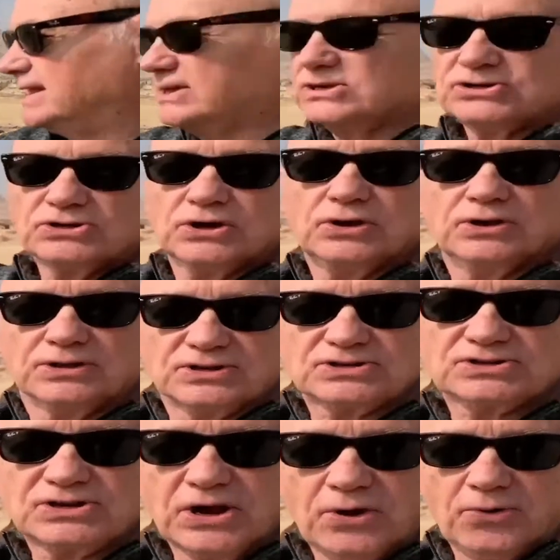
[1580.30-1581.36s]
I can show you the
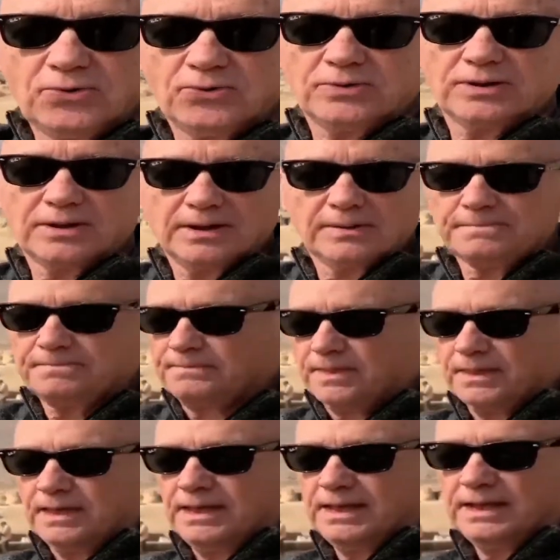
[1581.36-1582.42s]
stone,
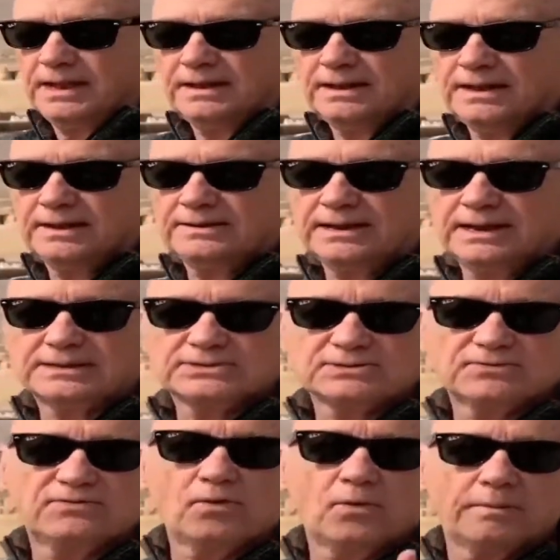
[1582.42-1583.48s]
and it takes
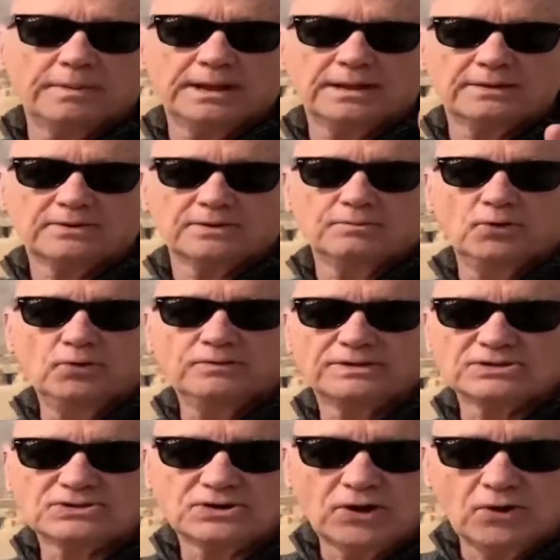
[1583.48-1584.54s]
4 men to move
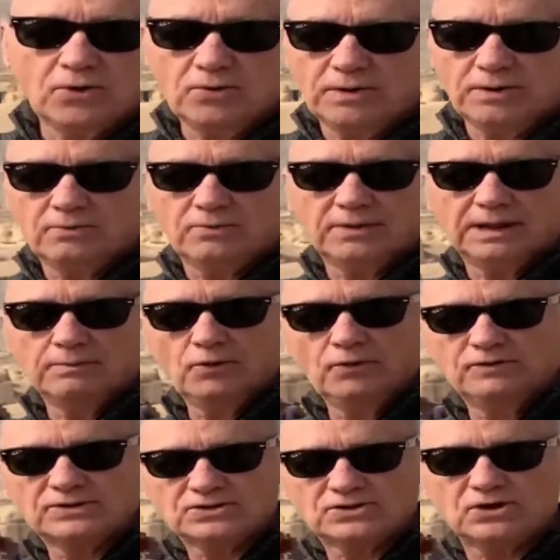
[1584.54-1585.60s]
the stone. When they
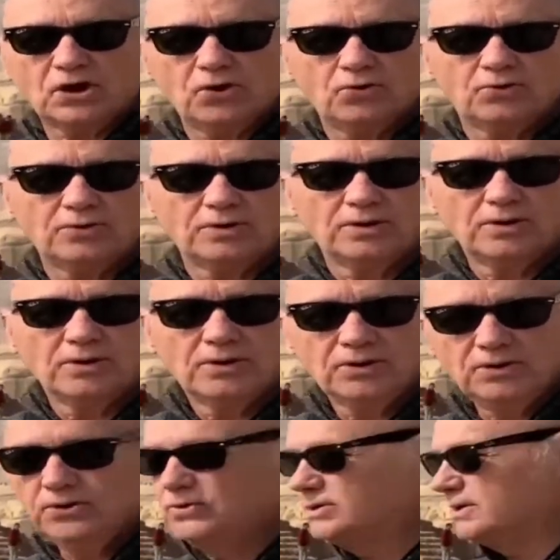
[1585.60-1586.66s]
move the stone,
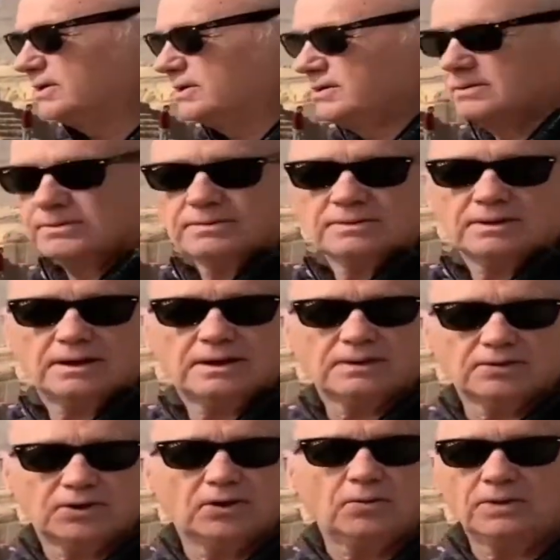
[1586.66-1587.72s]
you can
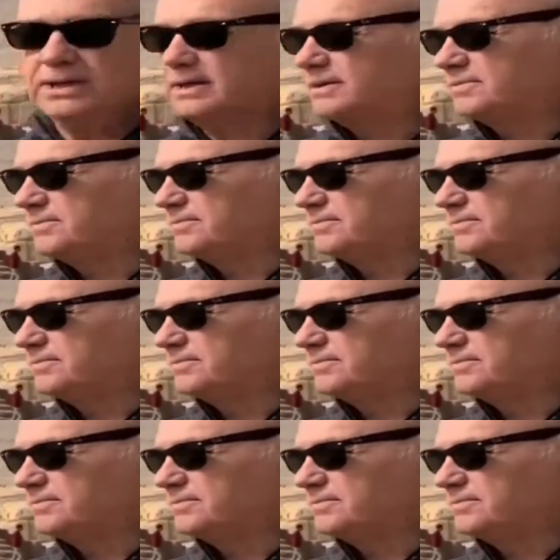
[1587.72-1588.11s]
go in.